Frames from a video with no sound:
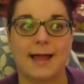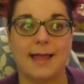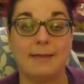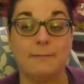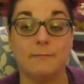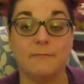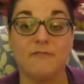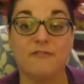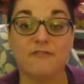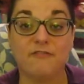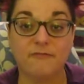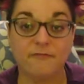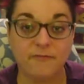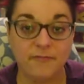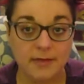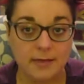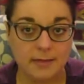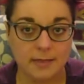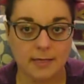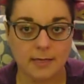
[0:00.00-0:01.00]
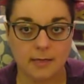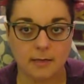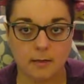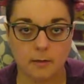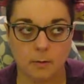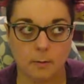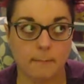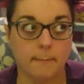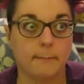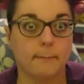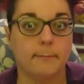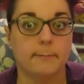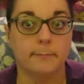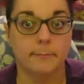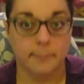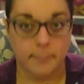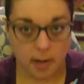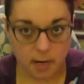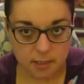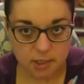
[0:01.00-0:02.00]
I'm feeling
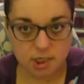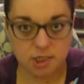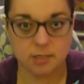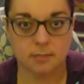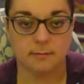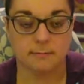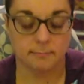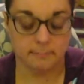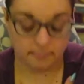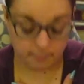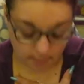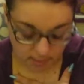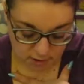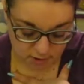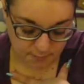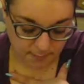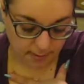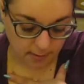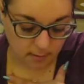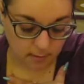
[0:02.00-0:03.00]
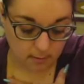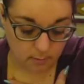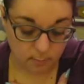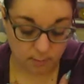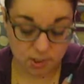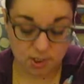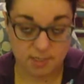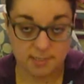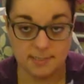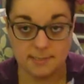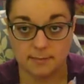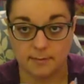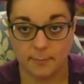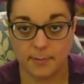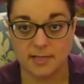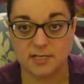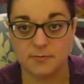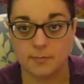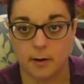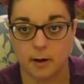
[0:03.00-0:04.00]
much, much better, which is the
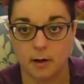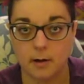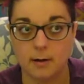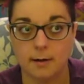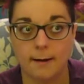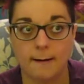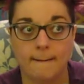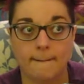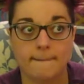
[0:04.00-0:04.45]
best part.